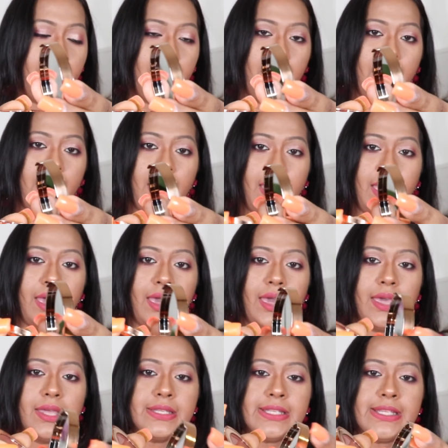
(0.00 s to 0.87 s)

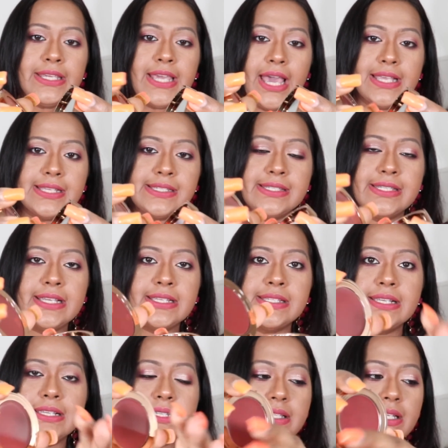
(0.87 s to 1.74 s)
And yes,
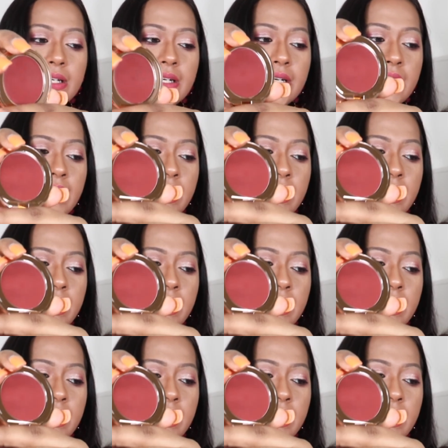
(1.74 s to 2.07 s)
this is the